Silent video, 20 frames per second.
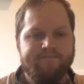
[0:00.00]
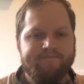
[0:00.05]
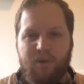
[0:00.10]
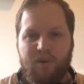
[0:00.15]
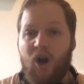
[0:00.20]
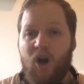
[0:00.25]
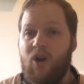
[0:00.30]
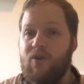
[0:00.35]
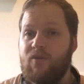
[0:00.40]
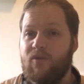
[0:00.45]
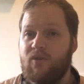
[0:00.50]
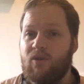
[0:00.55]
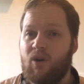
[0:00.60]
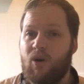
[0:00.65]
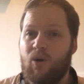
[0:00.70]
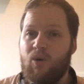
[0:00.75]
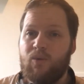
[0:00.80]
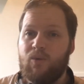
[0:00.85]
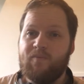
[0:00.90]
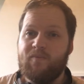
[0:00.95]
But
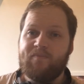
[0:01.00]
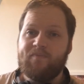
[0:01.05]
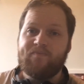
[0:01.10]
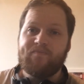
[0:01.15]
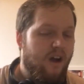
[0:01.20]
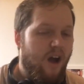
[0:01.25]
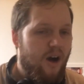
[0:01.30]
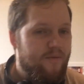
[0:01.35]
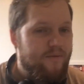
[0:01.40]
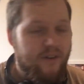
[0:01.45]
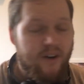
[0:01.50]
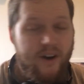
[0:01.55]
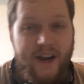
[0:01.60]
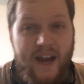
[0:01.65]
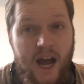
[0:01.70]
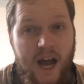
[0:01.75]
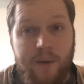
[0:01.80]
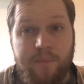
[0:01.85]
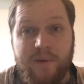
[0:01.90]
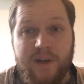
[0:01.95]
overall, I'm very
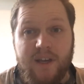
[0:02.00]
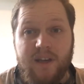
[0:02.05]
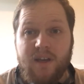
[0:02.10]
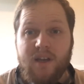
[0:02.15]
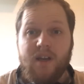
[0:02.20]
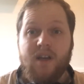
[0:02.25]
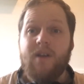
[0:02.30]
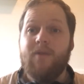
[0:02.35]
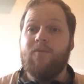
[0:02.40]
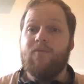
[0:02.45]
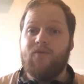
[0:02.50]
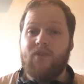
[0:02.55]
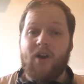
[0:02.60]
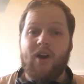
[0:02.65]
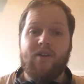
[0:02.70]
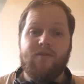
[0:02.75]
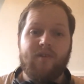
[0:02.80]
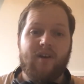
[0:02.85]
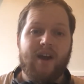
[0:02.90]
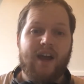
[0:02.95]
happy.
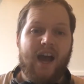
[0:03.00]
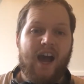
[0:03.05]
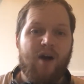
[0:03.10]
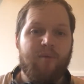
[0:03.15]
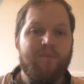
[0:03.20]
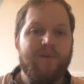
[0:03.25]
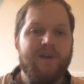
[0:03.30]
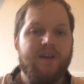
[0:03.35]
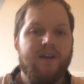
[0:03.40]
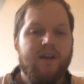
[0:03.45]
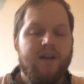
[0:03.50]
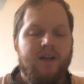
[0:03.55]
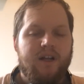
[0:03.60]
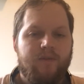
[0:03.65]
Very, very happy.